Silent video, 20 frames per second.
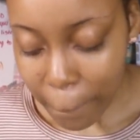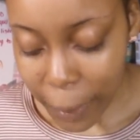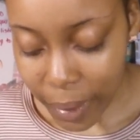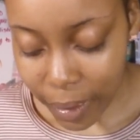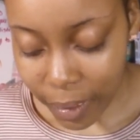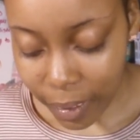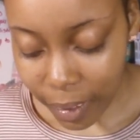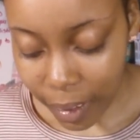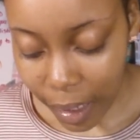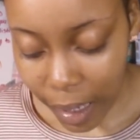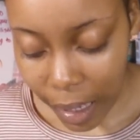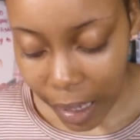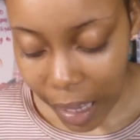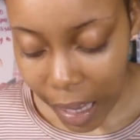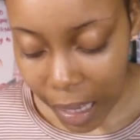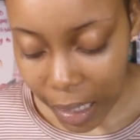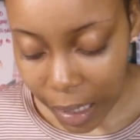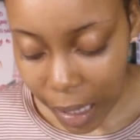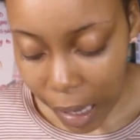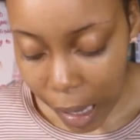But I,
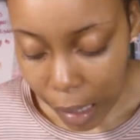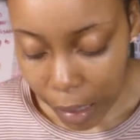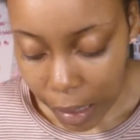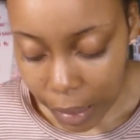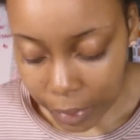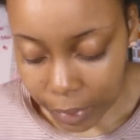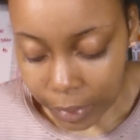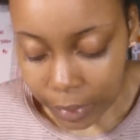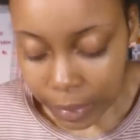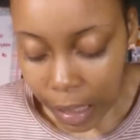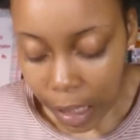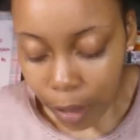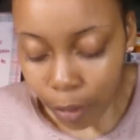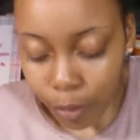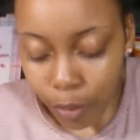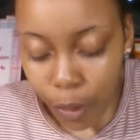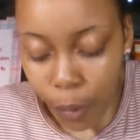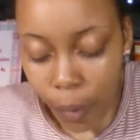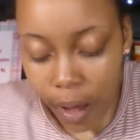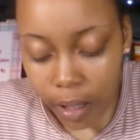I, I just, I
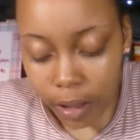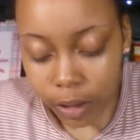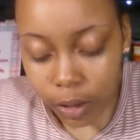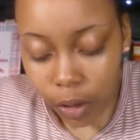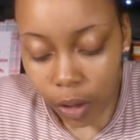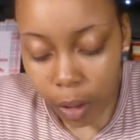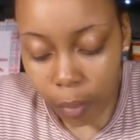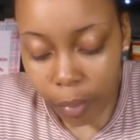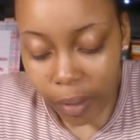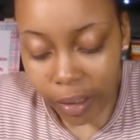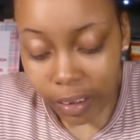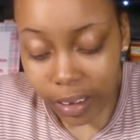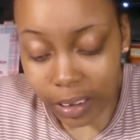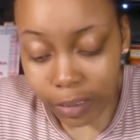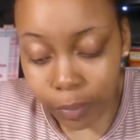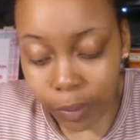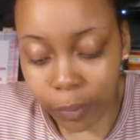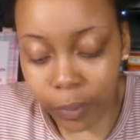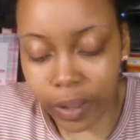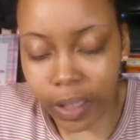don't know how to talk about this
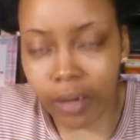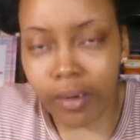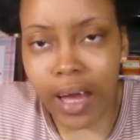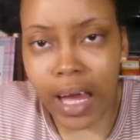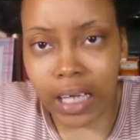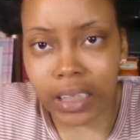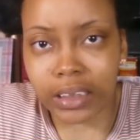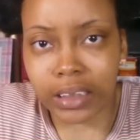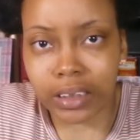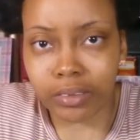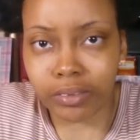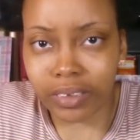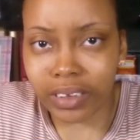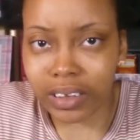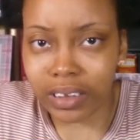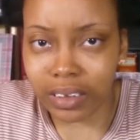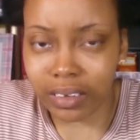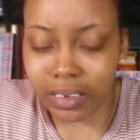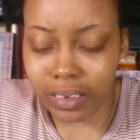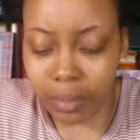book without actually
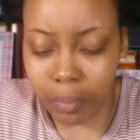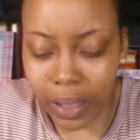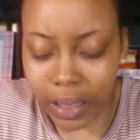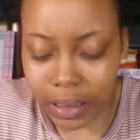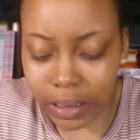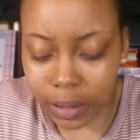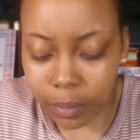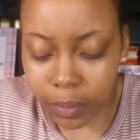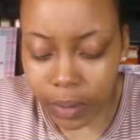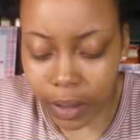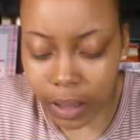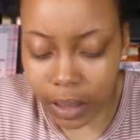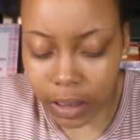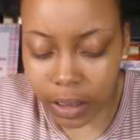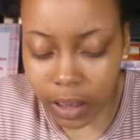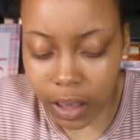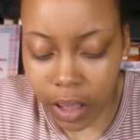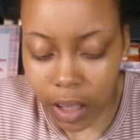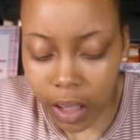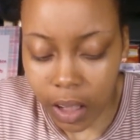reading the pages
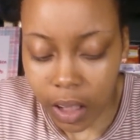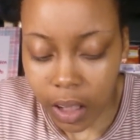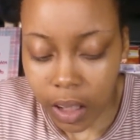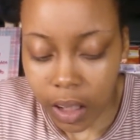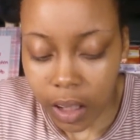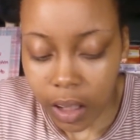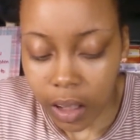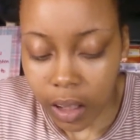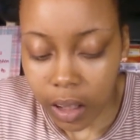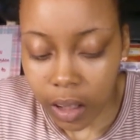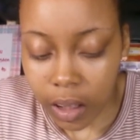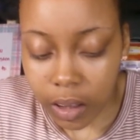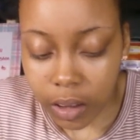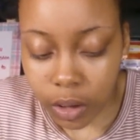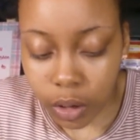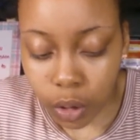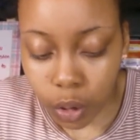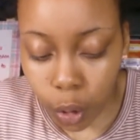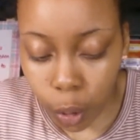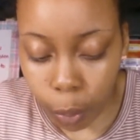because
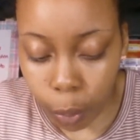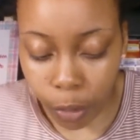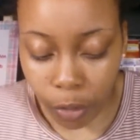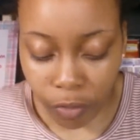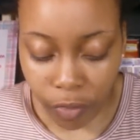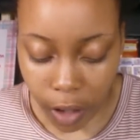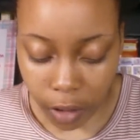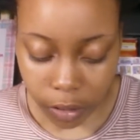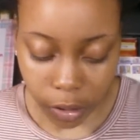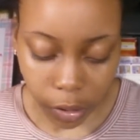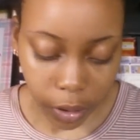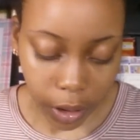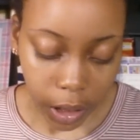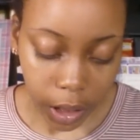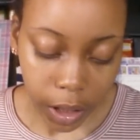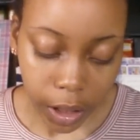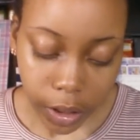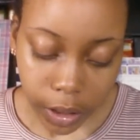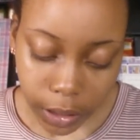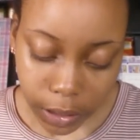it's so profound. Okay,
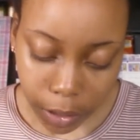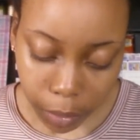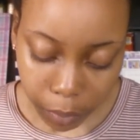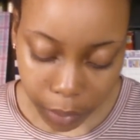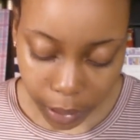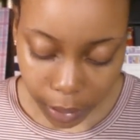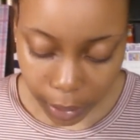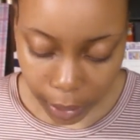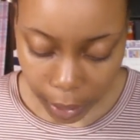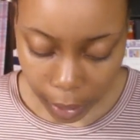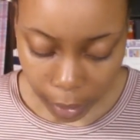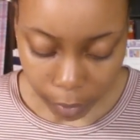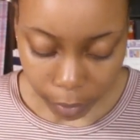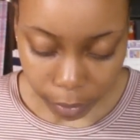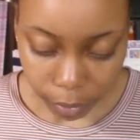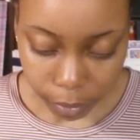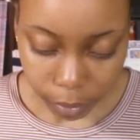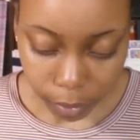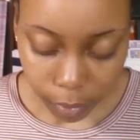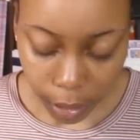here's something that I
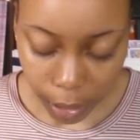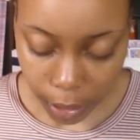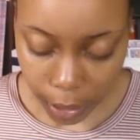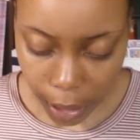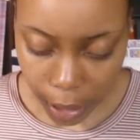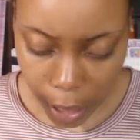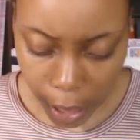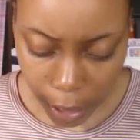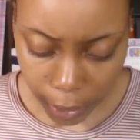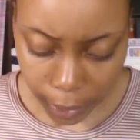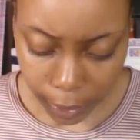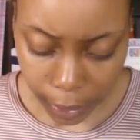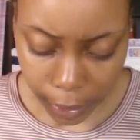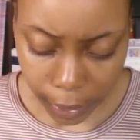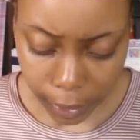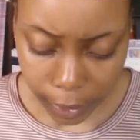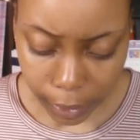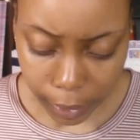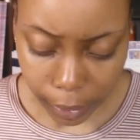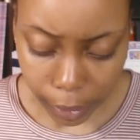like
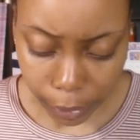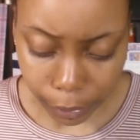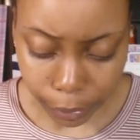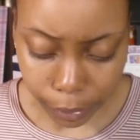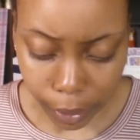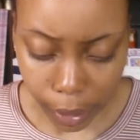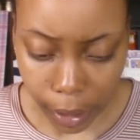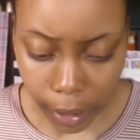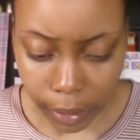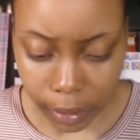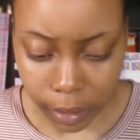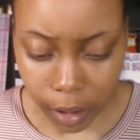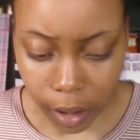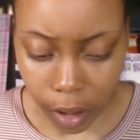highlighted and underlined.